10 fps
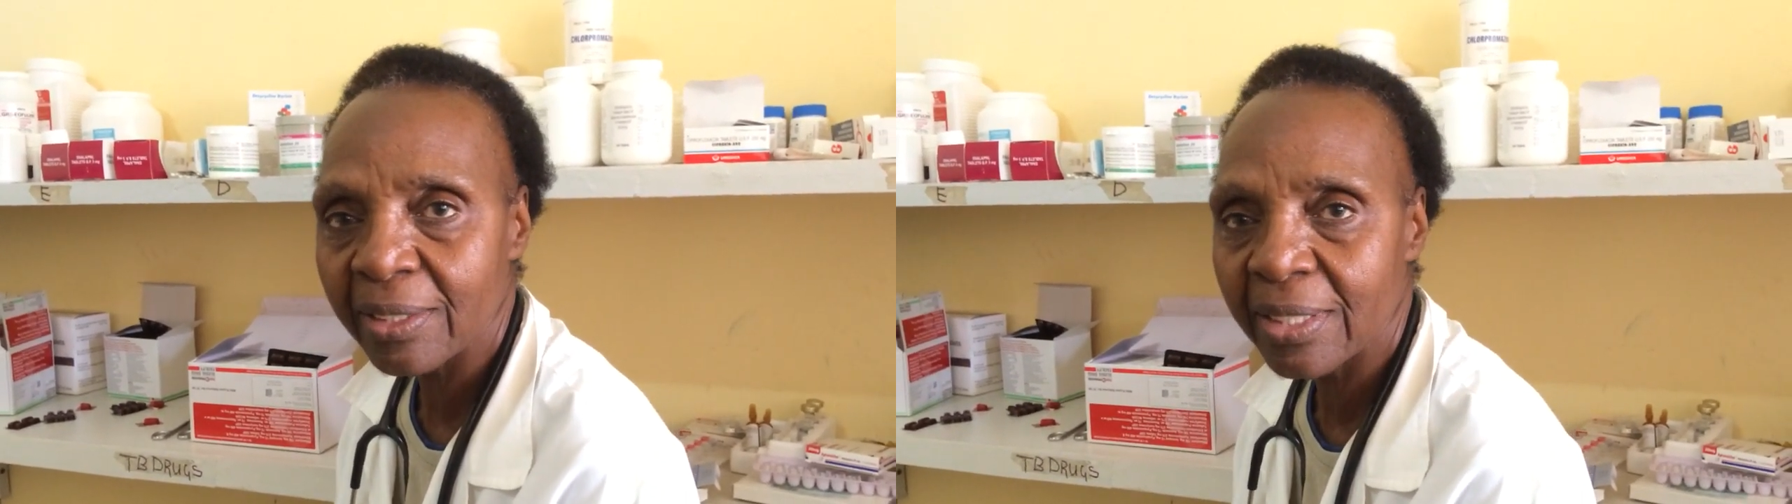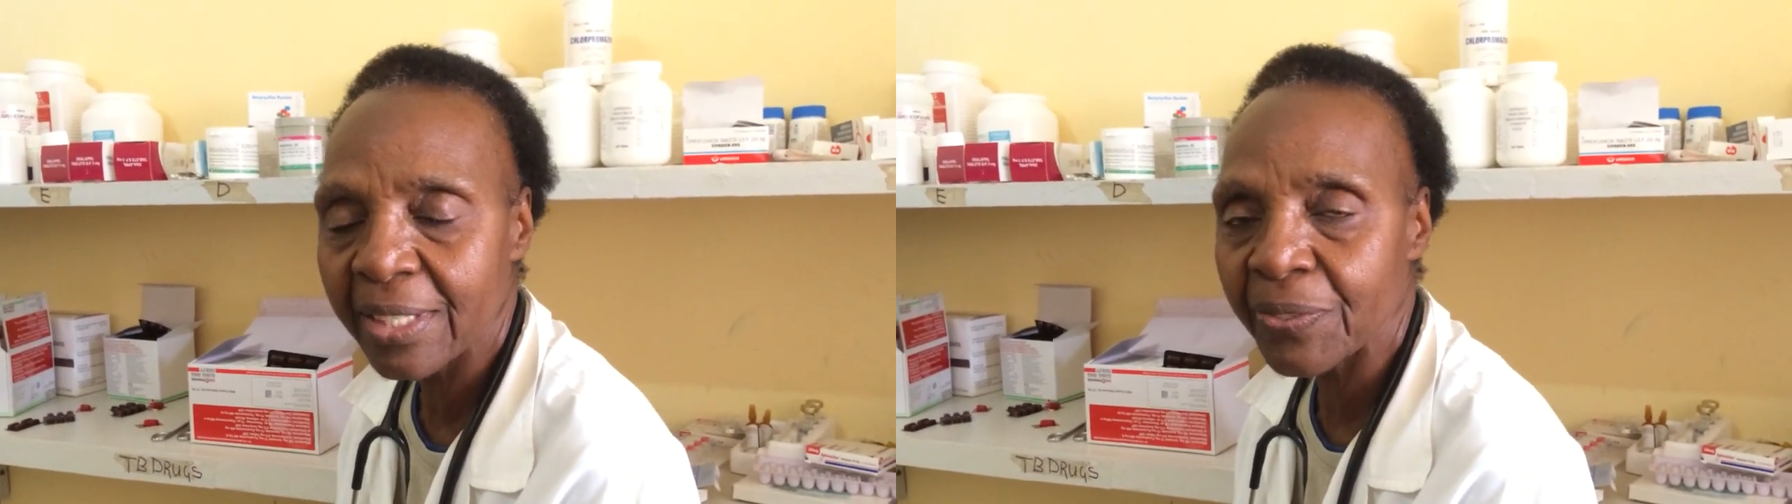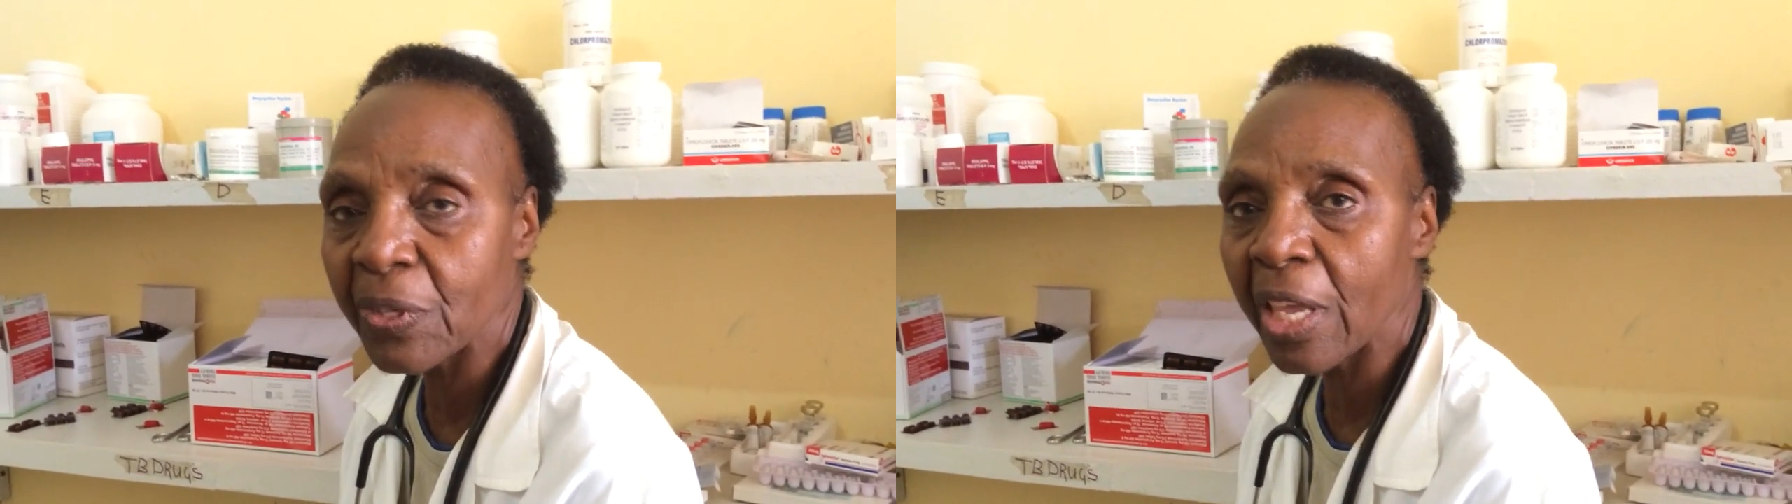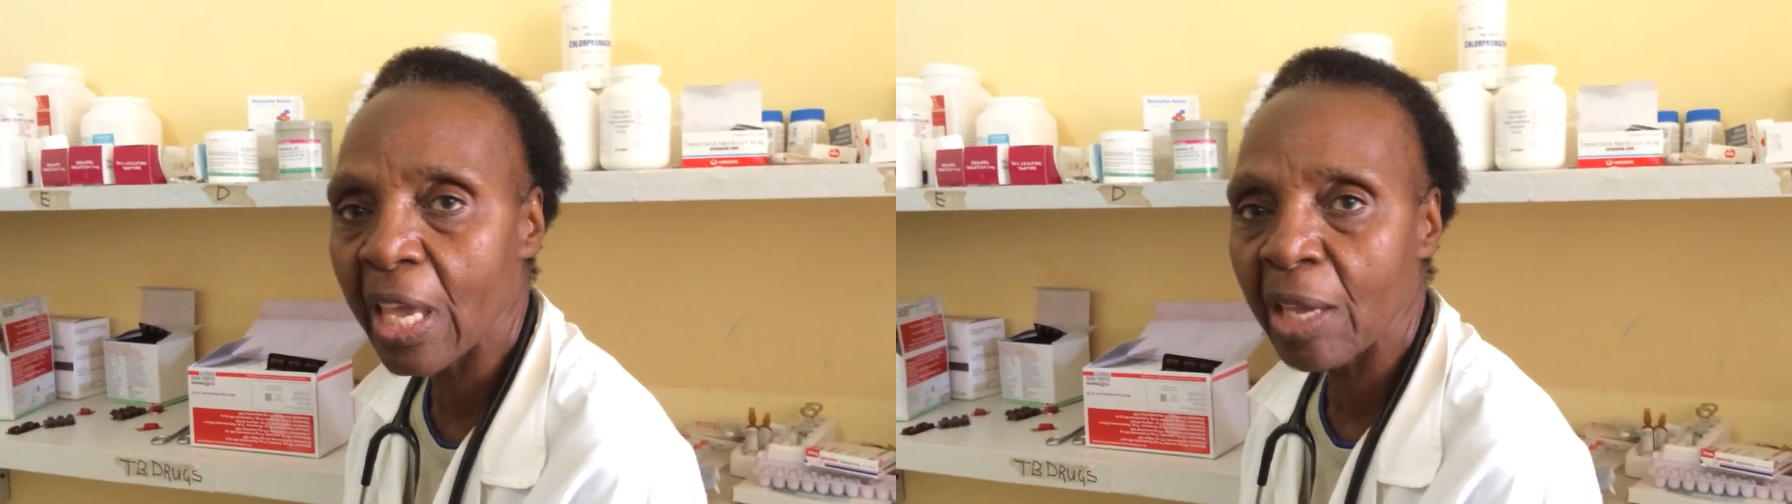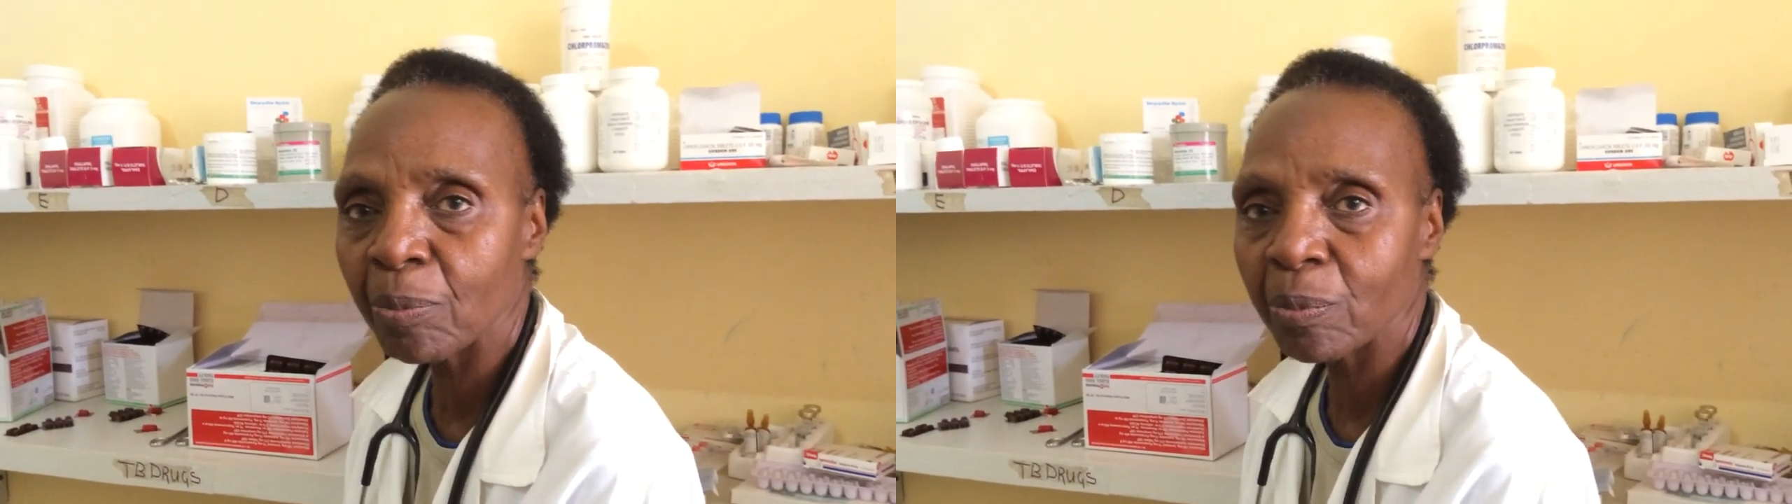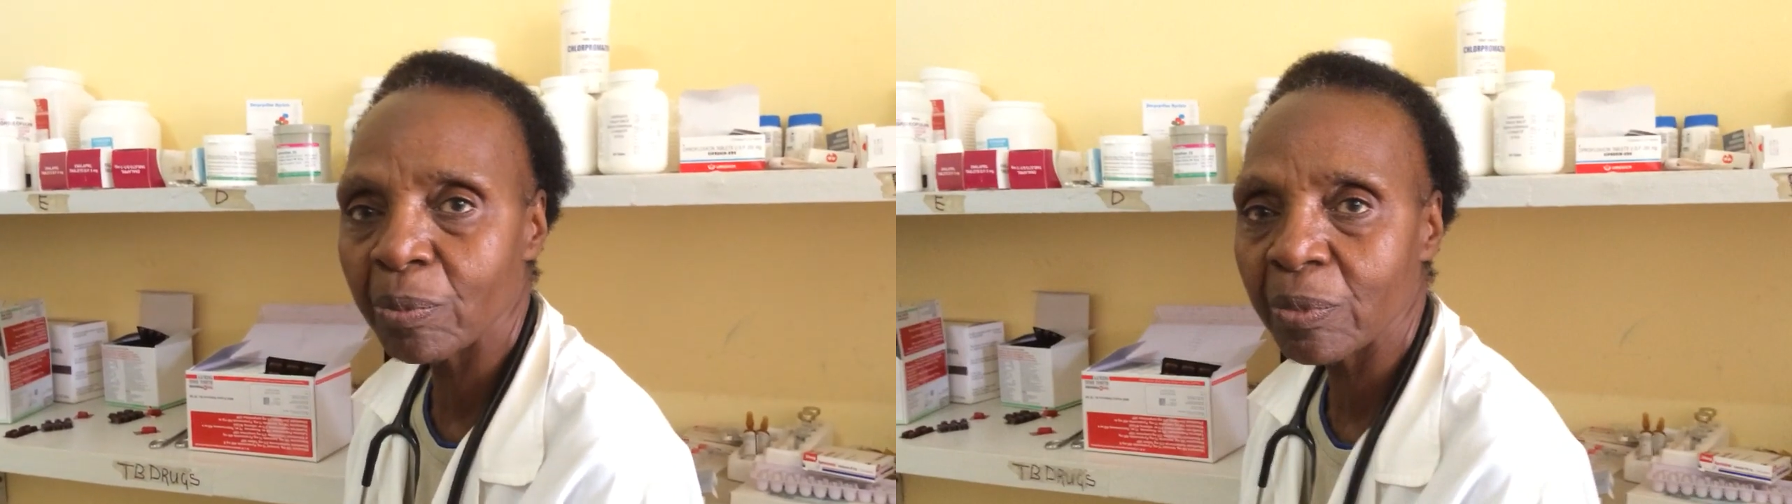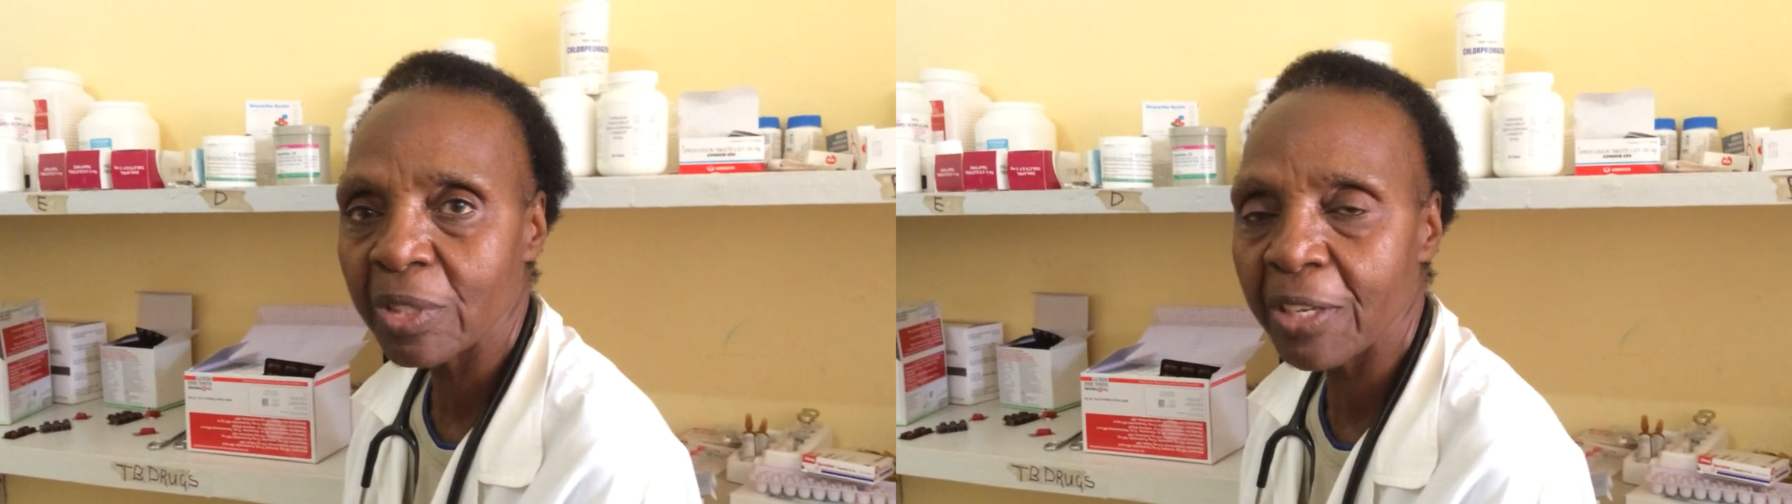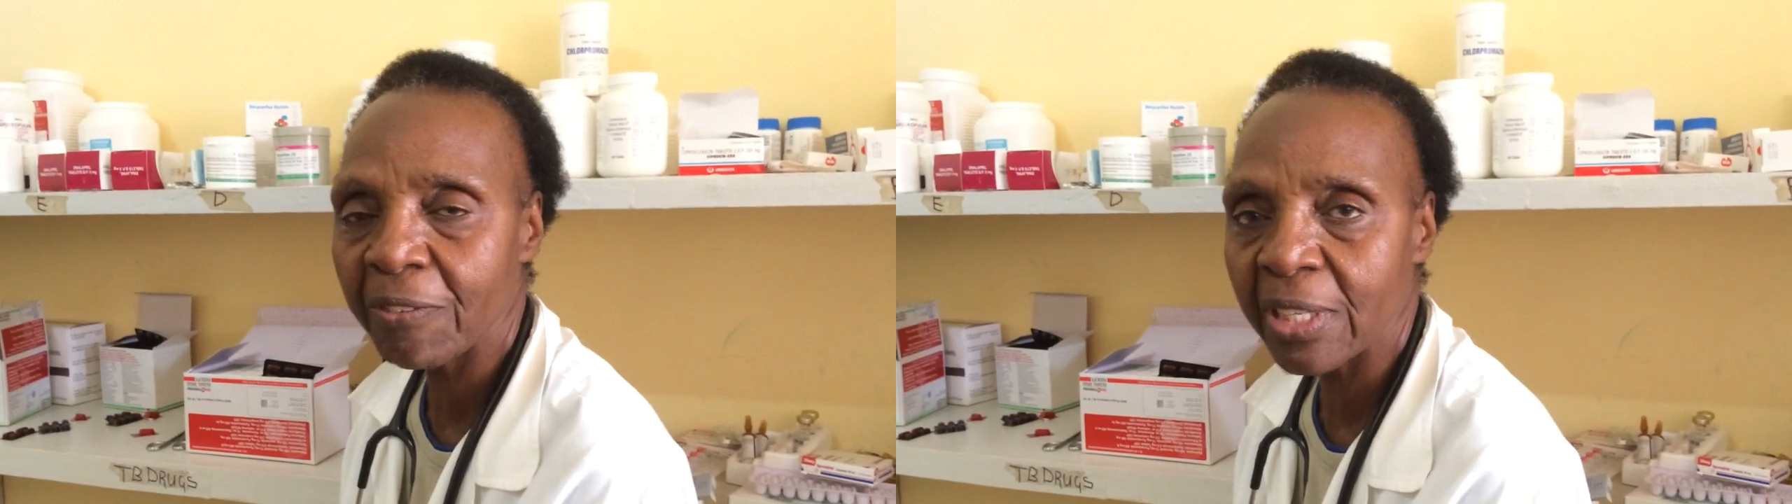let's say I'm
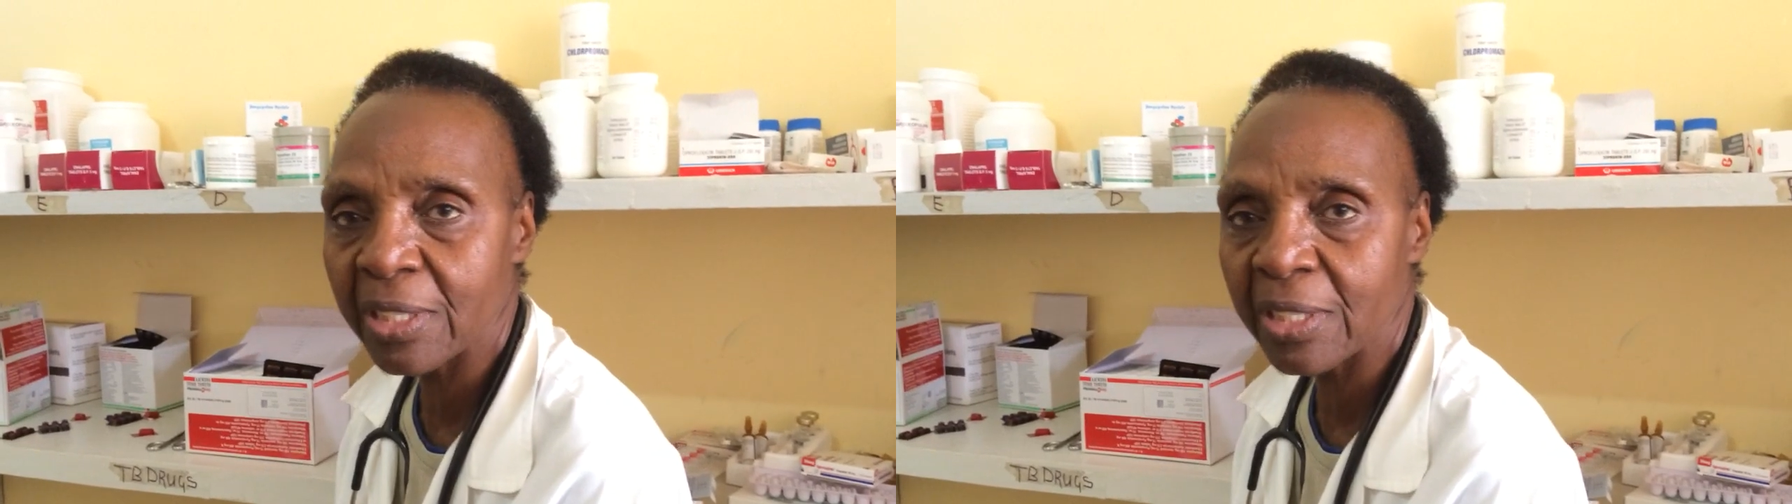giving